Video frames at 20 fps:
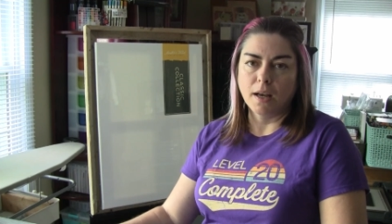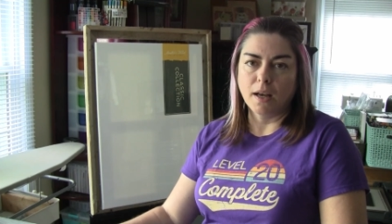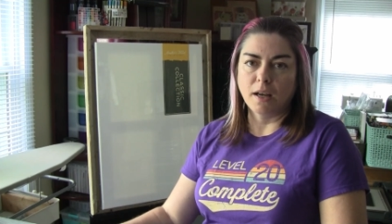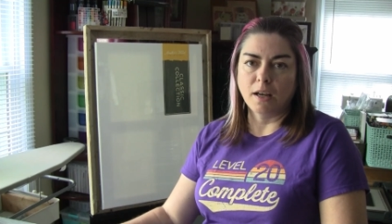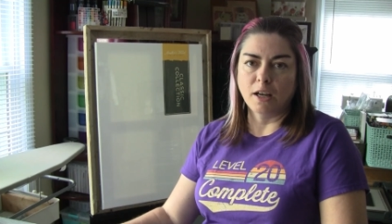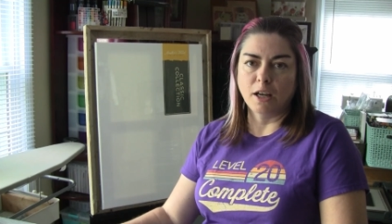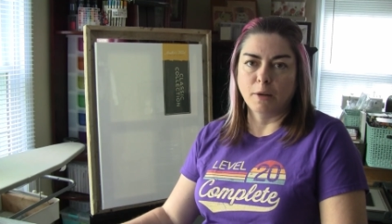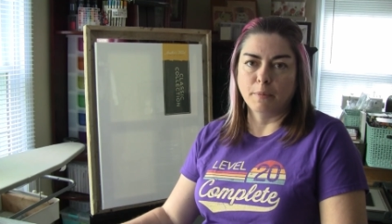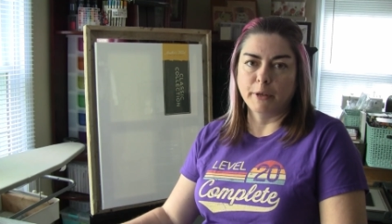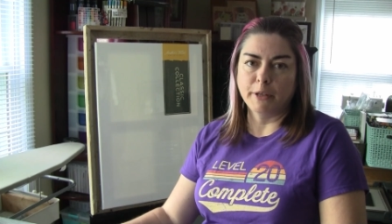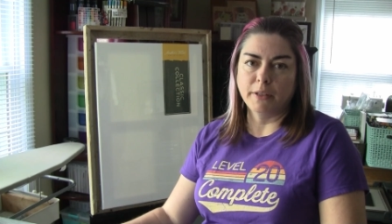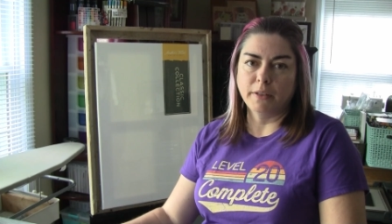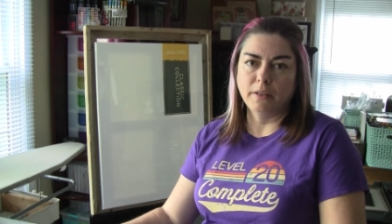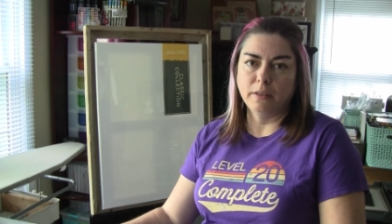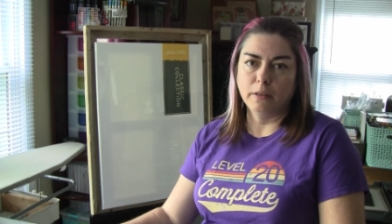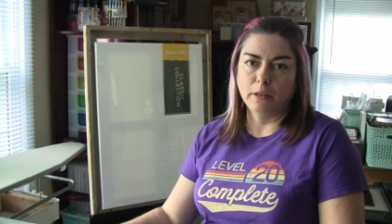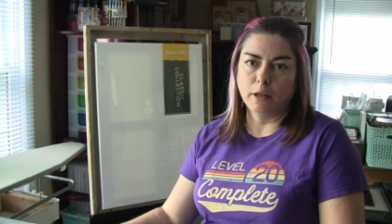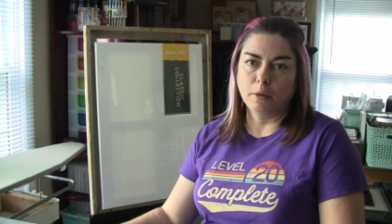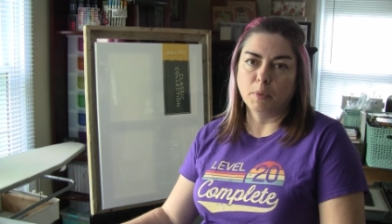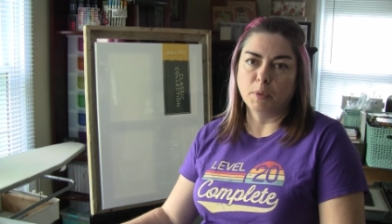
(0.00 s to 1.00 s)
I
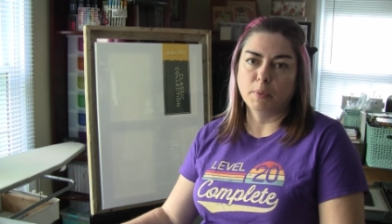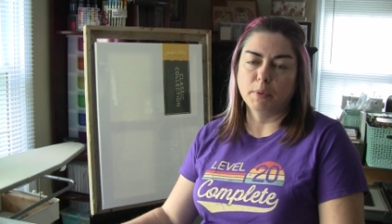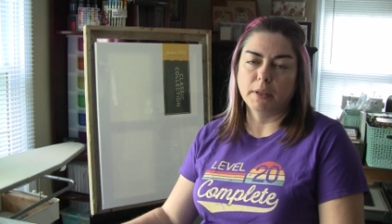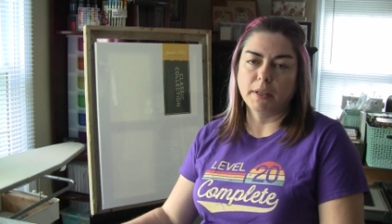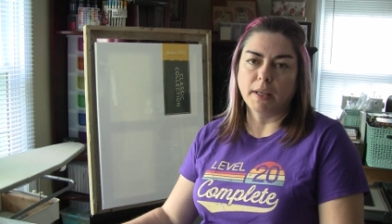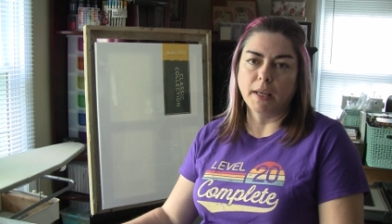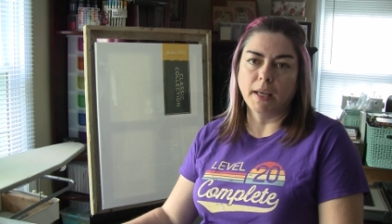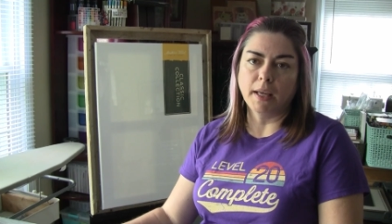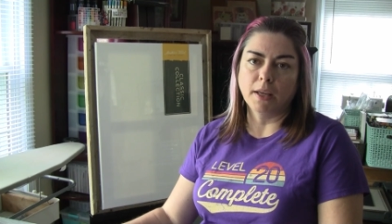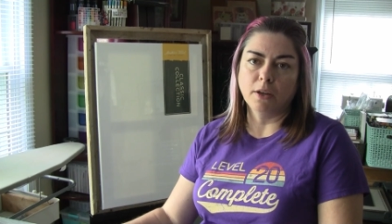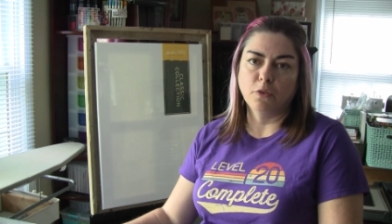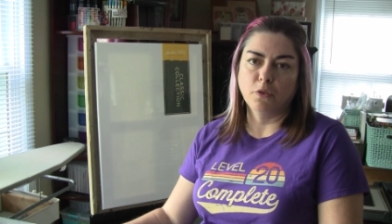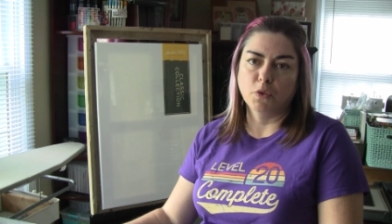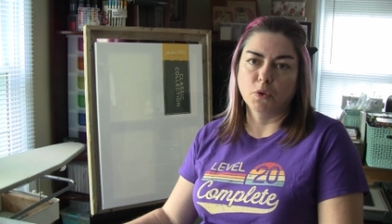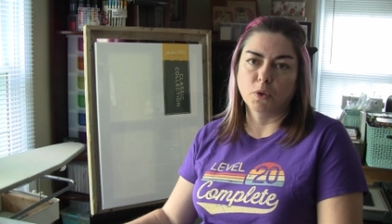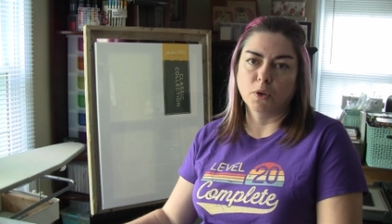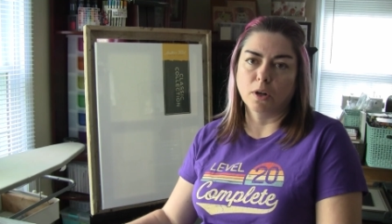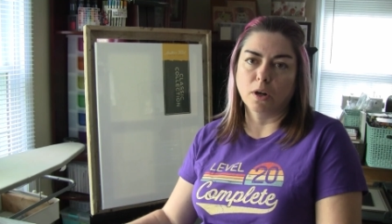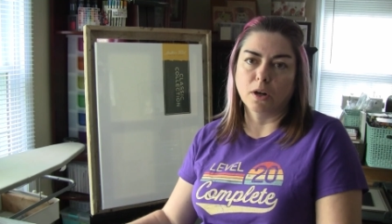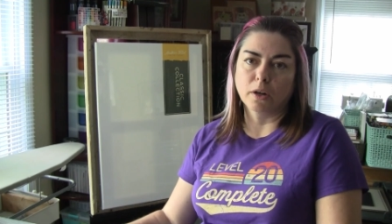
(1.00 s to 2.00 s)
ended up playing
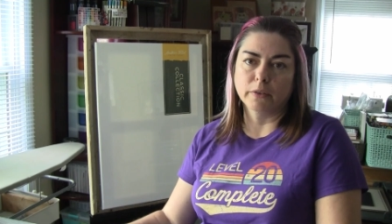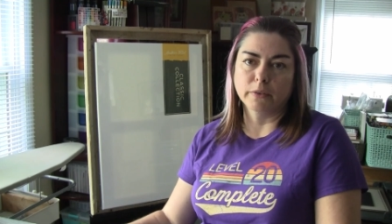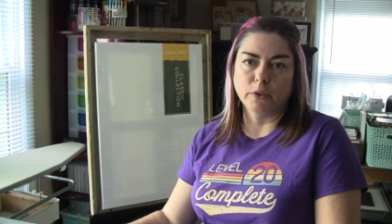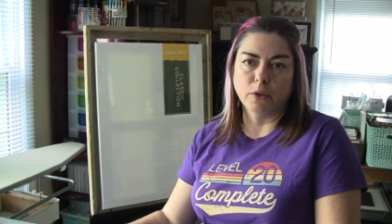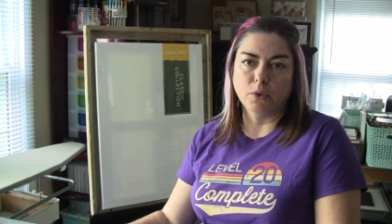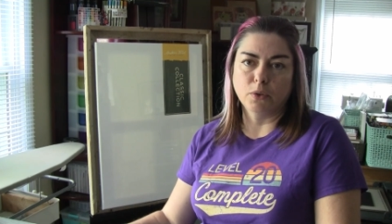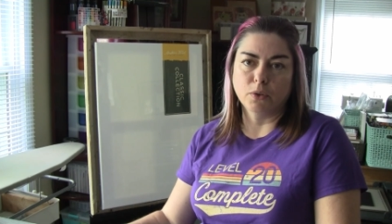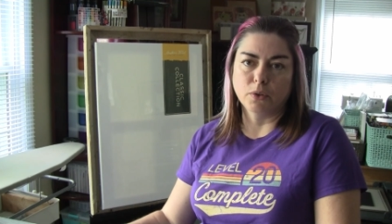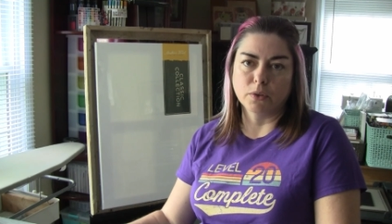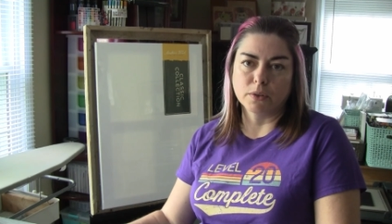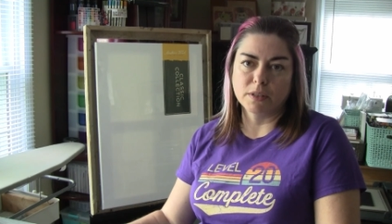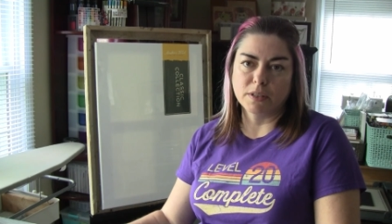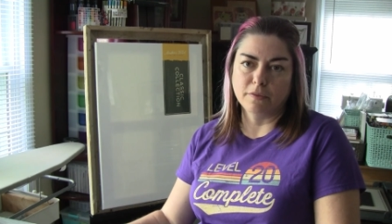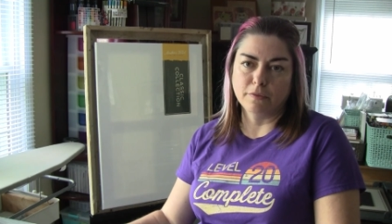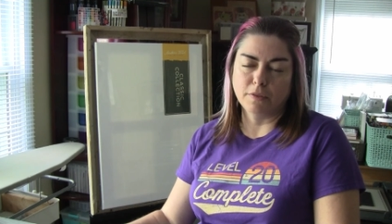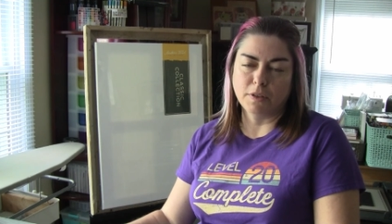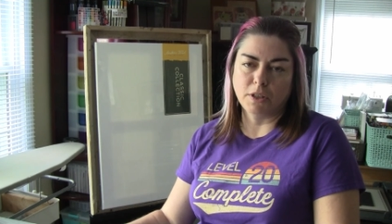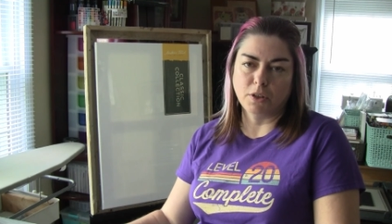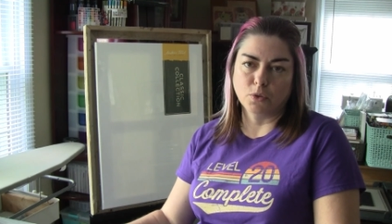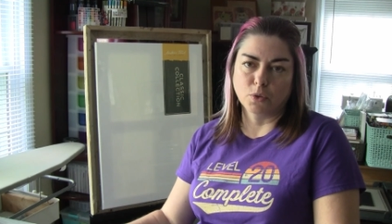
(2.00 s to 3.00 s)
for our local
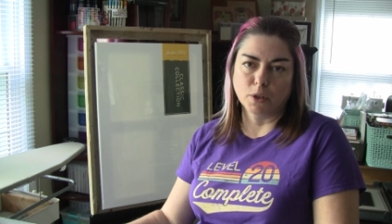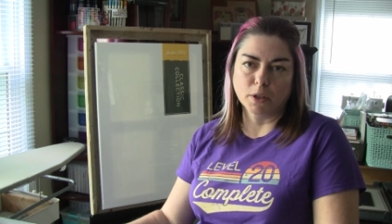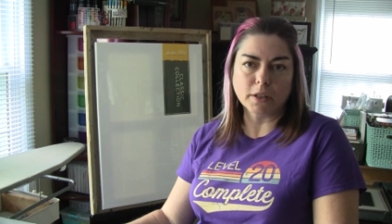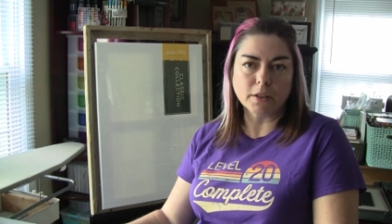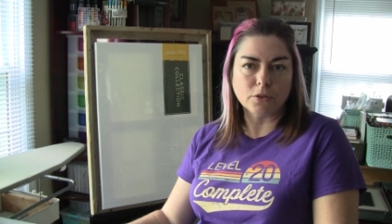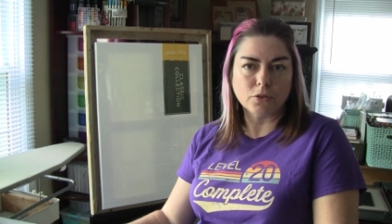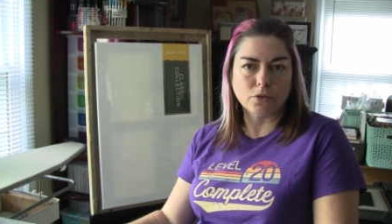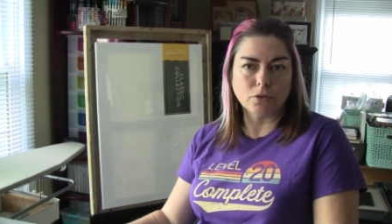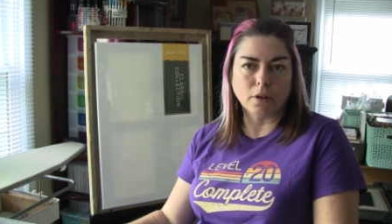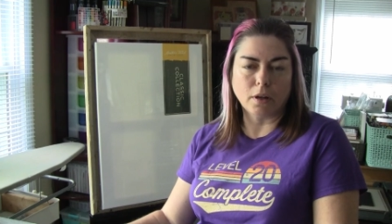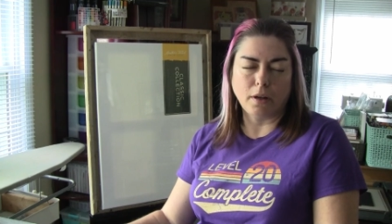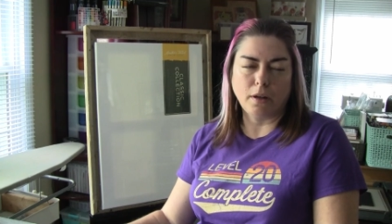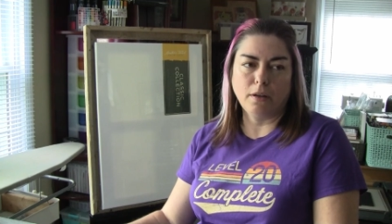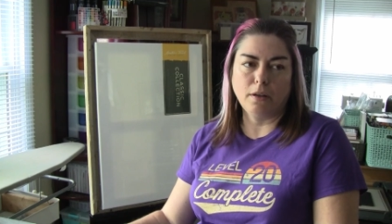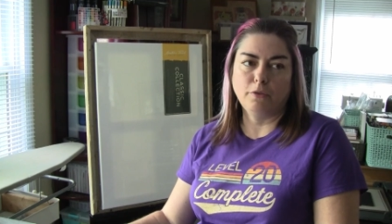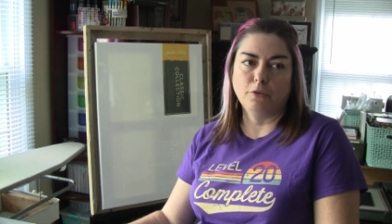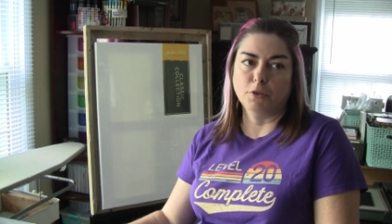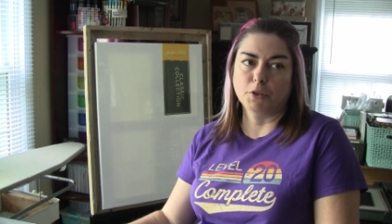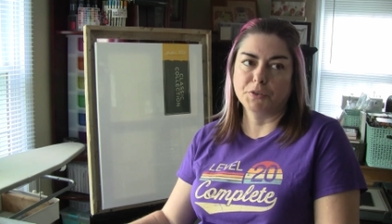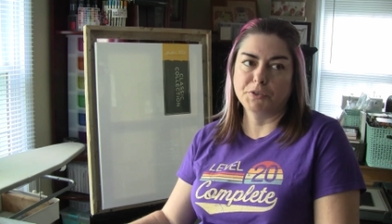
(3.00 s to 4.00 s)
symphony orchestra
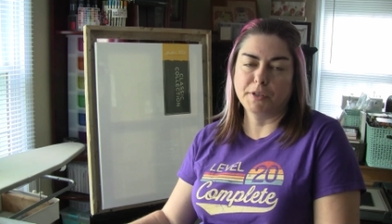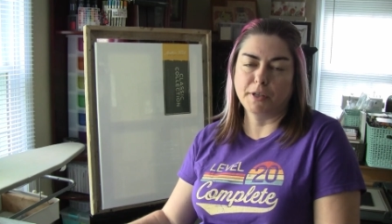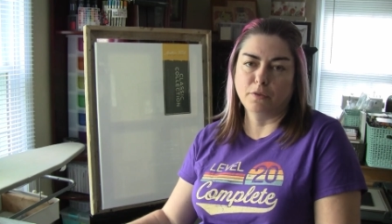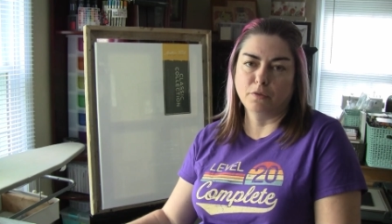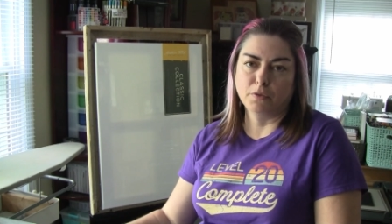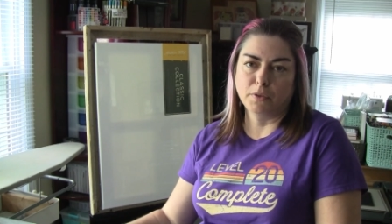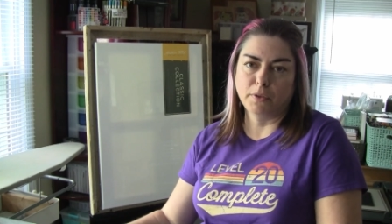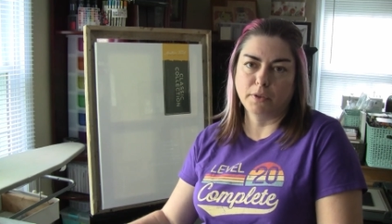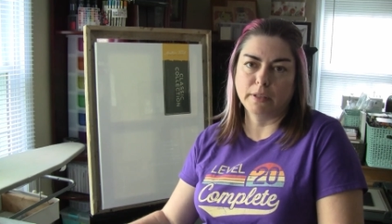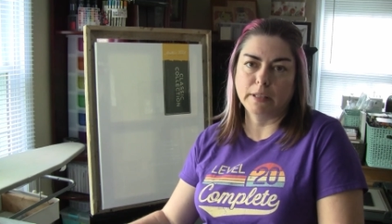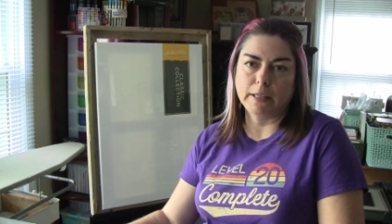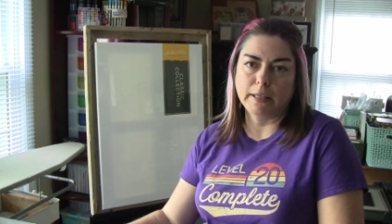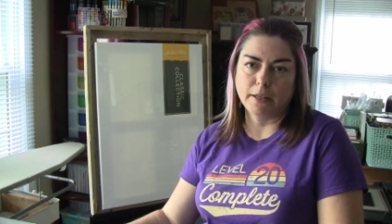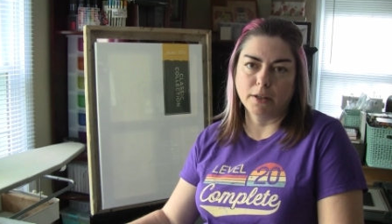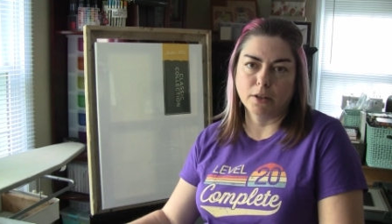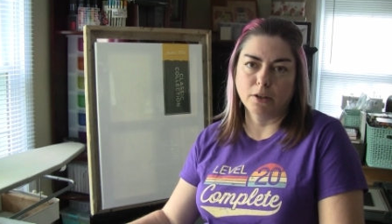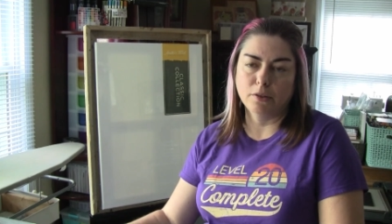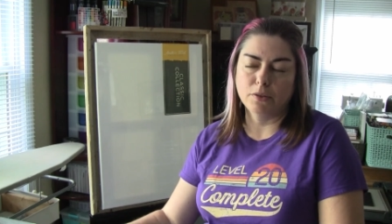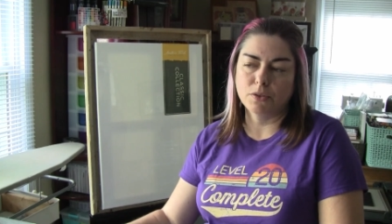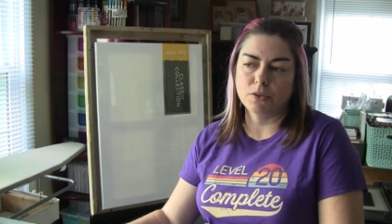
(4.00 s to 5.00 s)
for several
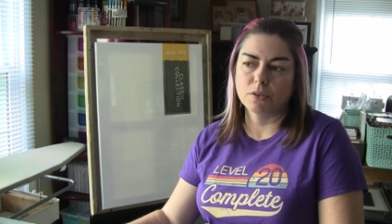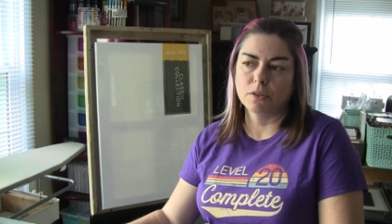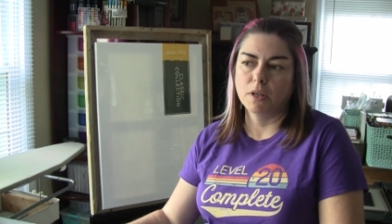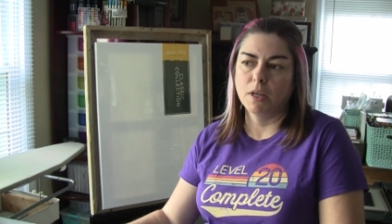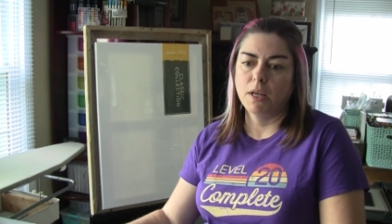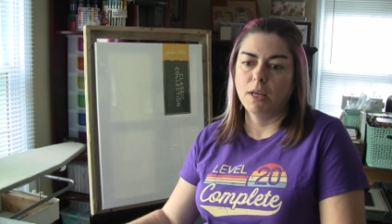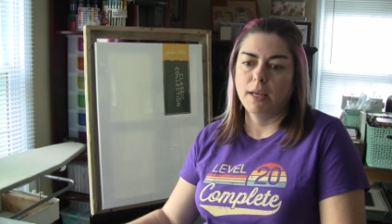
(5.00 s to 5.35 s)
years